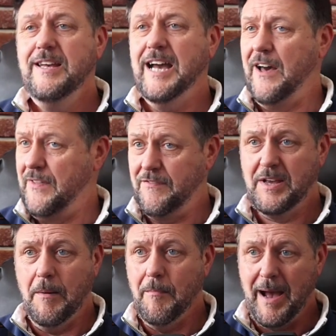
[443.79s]
and they've
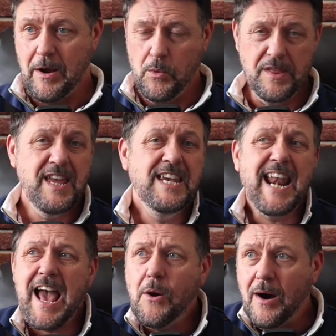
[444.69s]
come back within an
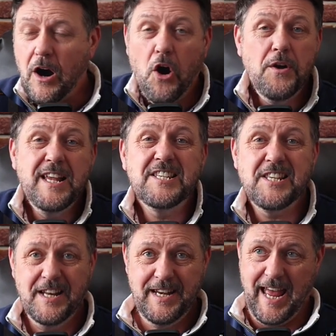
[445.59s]
hour on a
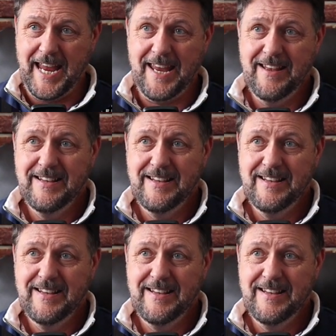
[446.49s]
Sunday